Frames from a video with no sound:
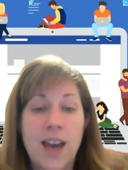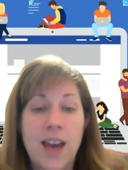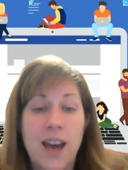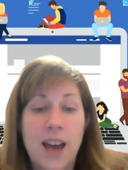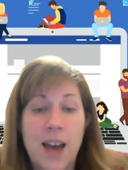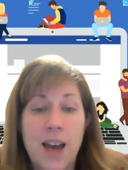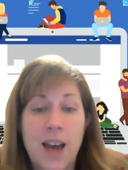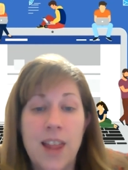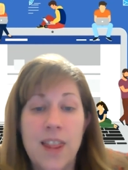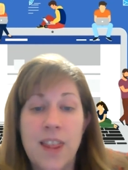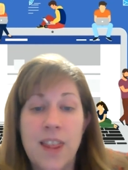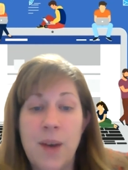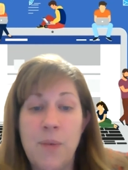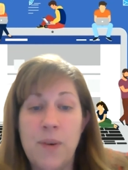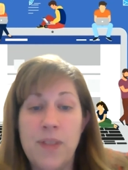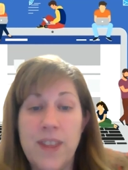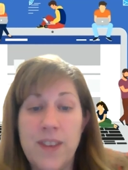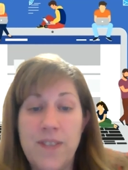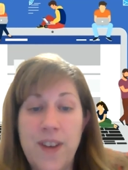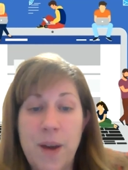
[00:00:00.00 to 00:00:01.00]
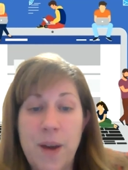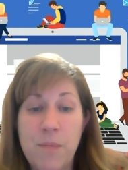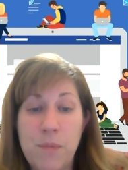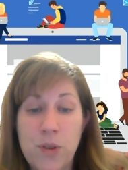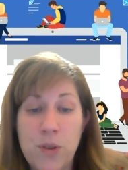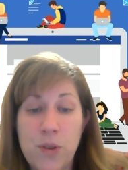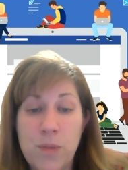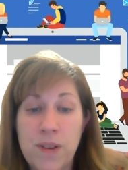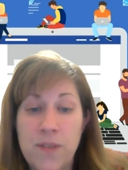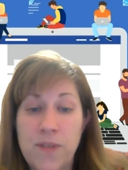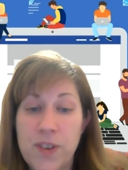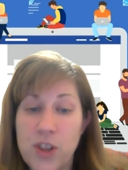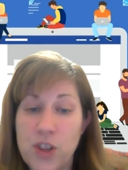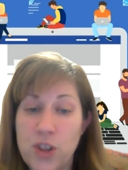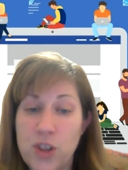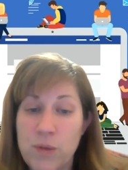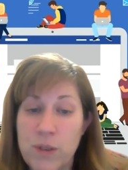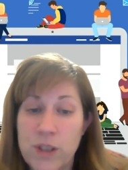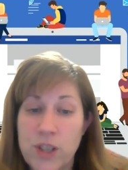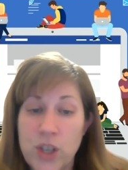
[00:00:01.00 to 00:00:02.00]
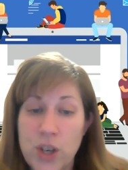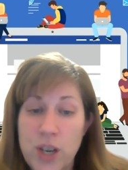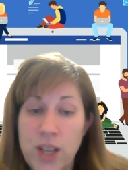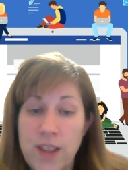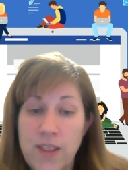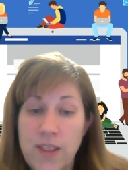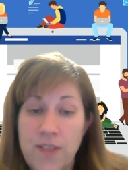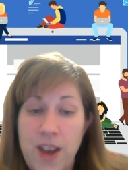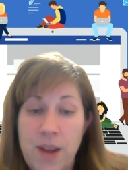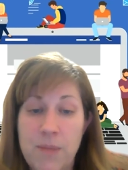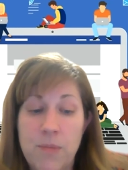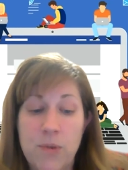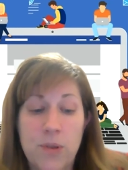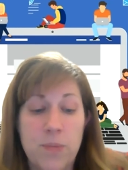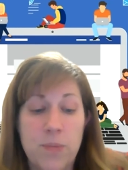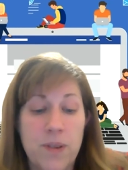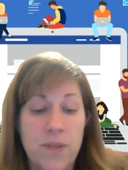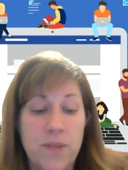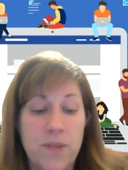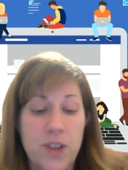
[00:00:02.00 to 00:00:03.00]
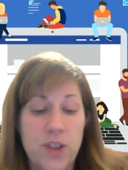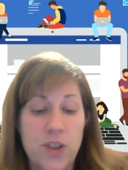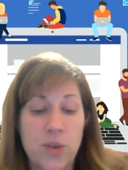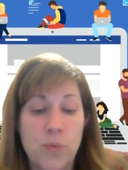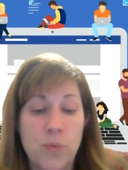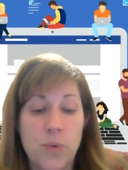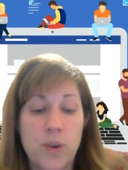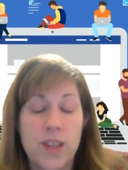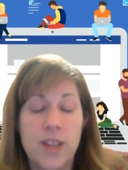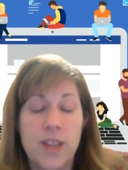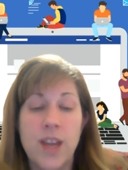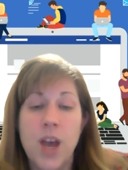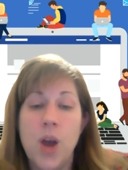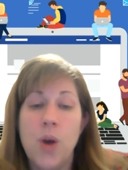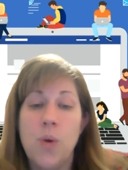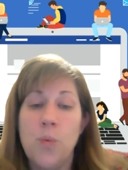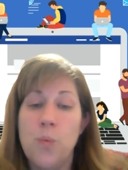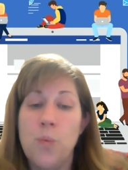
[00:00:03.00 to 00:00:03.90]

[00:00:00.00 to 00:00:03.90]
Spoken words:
And what they found most beneficial, what students found most beneficial, was